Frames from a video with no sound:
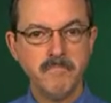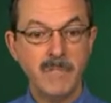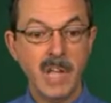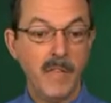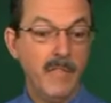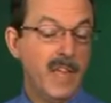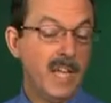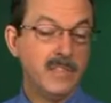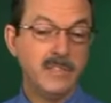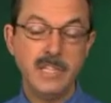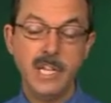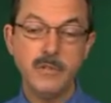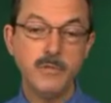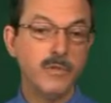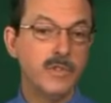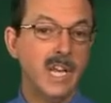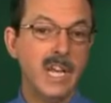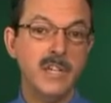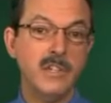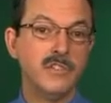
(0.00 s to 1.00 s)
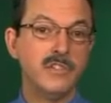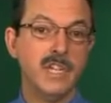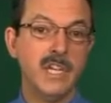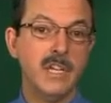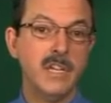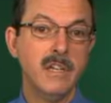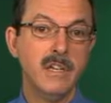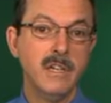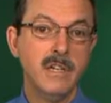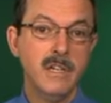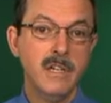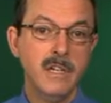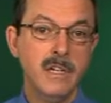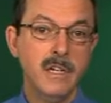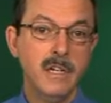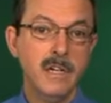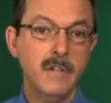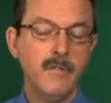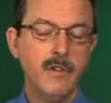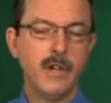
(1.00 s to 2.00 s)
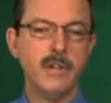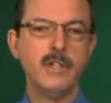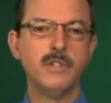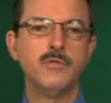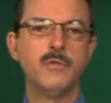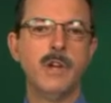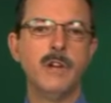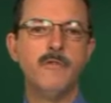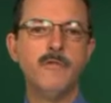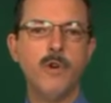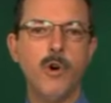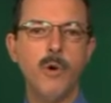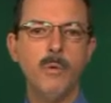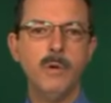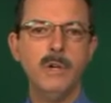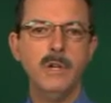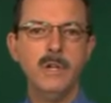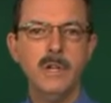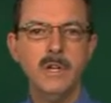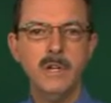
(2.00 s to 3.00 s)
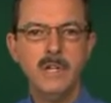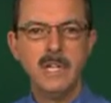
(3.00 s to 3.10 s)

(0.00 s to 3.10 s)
And that's central tendency. Fairly straightforward,